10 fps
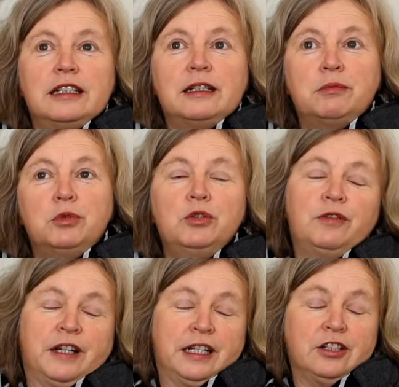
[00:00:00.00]

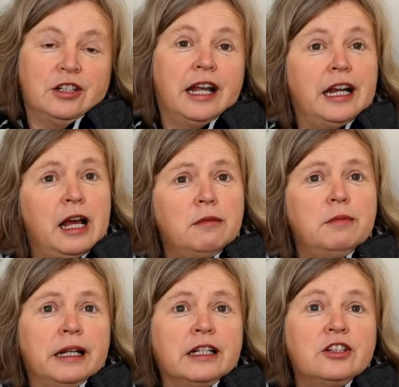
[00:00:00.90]
moving and
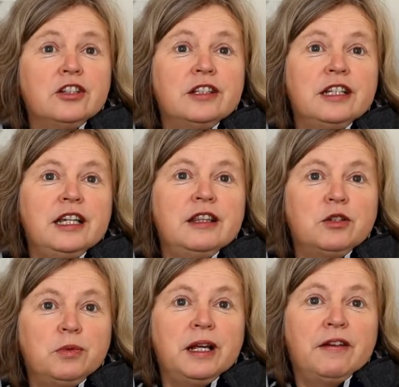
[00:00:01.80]
humbling to see
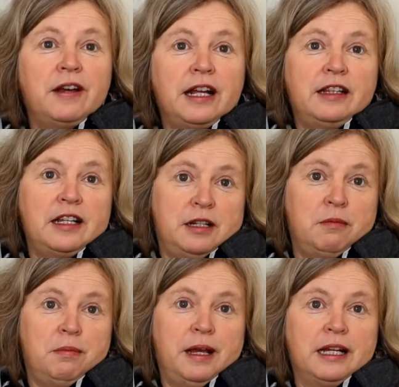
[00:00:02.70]
that we have had that
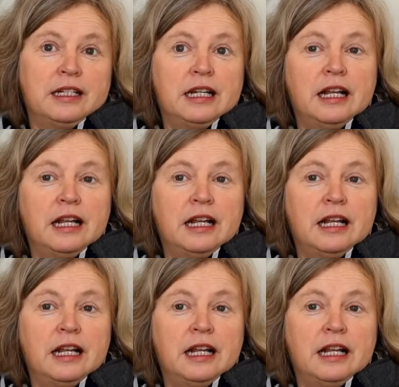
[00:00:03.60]
impact